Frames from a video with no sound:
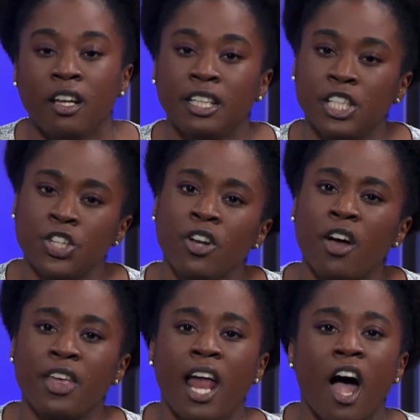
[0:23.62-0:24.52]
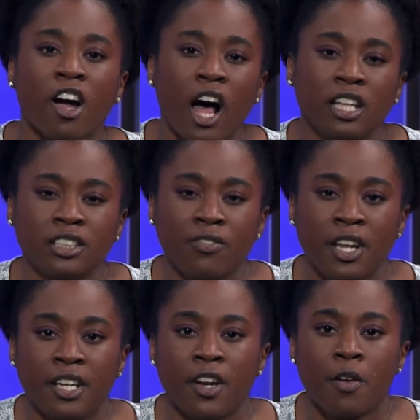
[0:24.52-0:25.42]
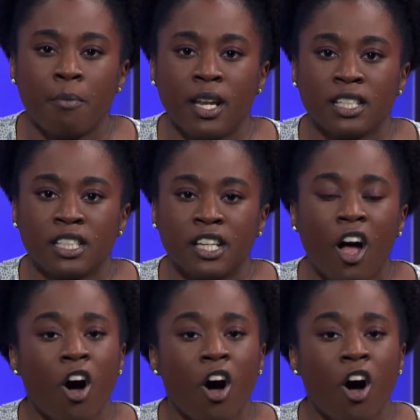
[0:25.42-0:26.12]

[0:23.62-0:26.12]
Did you know that our College of Veterinary Medicine